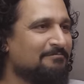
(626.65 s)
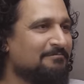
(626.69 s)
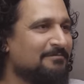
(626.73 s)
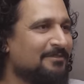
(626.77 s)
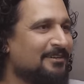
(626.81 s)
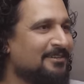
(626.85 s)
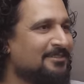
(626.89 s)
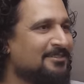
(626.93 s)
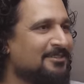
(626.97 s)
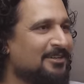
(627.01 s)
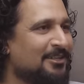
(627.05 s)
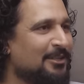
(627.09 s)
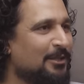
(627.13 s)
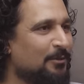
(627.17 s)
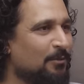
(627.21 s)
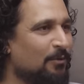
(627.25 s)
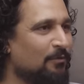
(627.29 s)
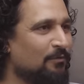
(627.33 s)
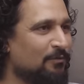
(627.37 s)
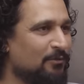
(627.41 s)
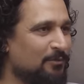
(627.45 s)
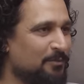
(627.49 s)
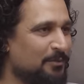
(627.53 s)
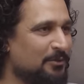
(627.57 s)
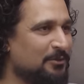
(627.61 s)
let's take them
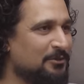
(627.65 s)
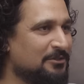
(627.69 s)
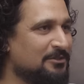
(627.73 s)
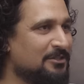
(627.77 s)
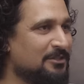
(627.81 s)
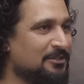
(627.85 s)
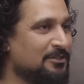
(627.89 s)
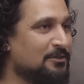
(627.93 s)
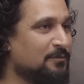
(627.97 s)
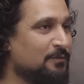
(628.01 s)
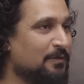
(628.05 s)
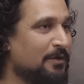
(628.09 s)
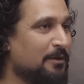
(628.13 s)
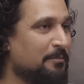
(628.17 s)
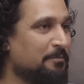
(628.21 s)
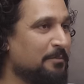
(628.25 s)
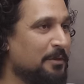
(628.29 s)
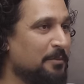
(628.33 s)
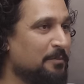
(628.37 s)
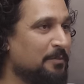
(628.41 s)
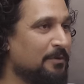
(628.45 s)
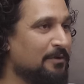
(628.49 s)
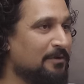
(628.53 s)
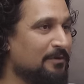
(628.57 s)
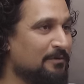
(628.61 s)
off-road because this is where
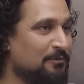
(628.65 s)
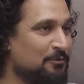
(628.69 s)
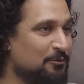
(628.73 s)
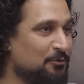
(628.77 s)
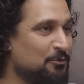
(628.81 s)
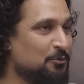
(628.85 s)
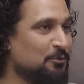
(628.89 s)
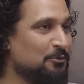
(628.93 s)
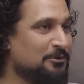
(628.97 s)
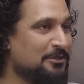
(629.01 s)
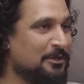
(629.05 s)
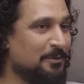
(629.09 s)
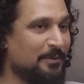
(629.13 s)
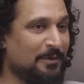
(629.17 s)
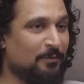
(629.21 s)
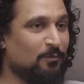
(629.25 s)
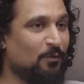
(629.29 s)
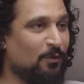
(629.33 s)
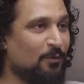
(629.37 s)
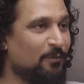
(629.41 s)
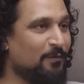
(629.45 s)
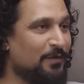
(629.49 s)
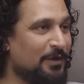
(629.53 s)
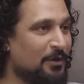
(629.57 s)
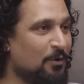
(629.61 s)
people use them. And
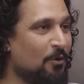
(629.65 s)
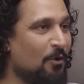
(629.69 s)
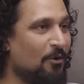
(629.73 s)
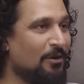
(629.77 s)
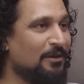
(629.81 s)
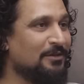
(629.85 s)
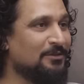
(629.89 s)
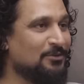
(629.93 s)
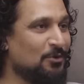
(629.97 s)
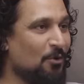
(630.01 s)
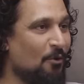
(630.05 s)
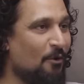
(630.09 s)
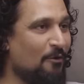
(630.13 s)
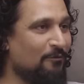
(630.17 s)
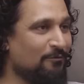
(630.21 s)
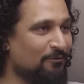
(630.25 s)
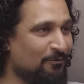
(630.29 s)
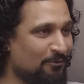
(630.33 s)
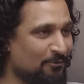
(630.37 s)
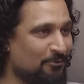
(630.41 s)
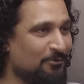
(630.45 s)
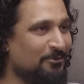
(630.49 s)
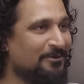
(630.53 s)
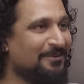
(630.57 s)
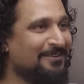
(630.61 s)
what we call as
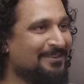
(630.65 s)
off-road